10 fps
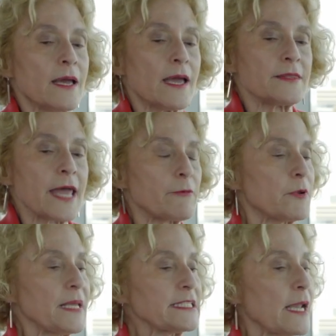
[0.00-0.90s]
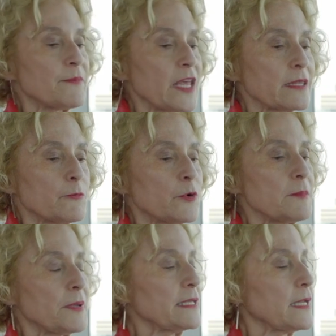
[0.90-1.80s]
and that would be something that
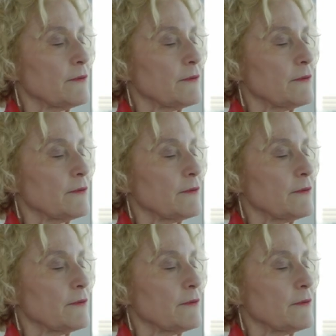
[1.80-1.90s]
wouldn't be